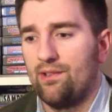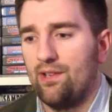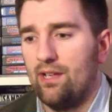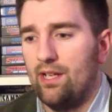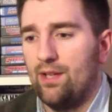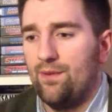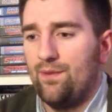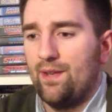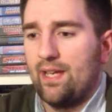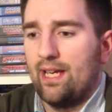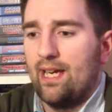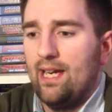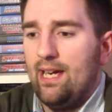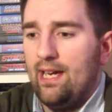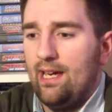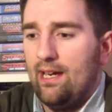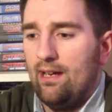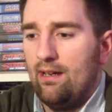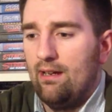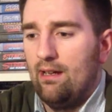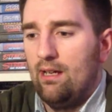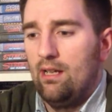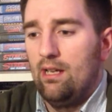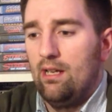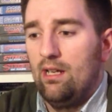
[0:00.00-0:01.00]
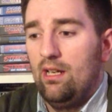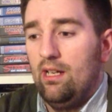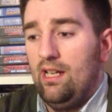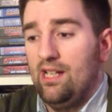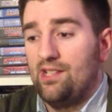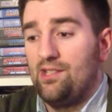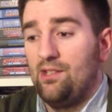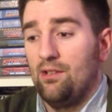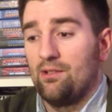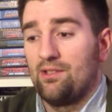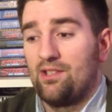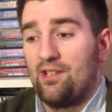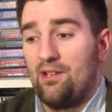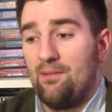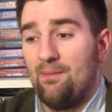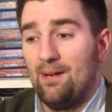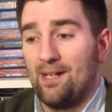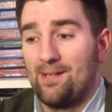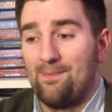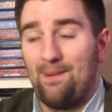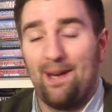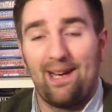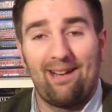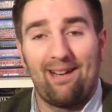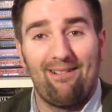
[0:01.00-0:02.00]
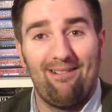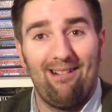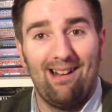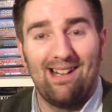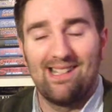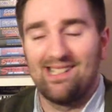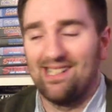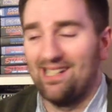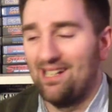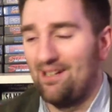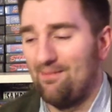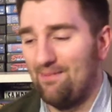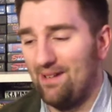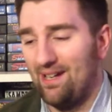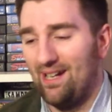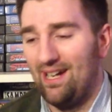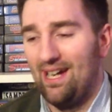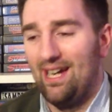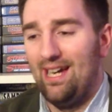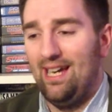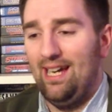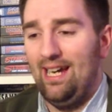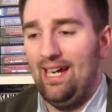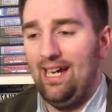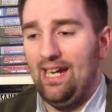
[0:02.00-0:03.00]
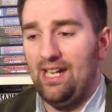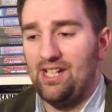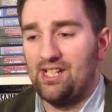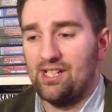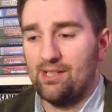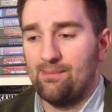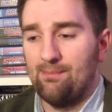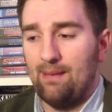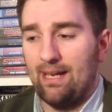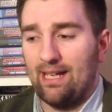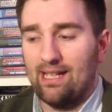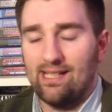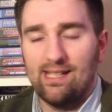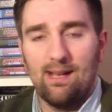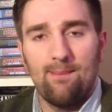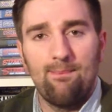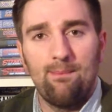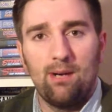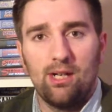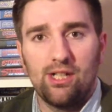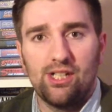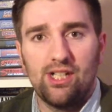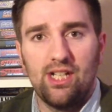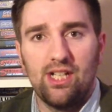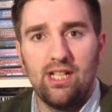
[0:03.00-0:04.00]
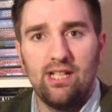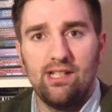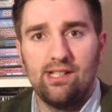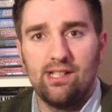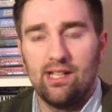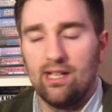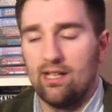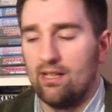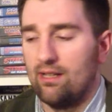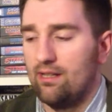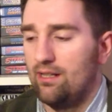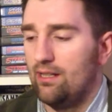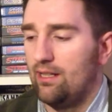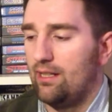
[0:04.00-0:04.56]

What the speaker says: So this bin here, it's not too much bigger actually, but it just makes it much easier,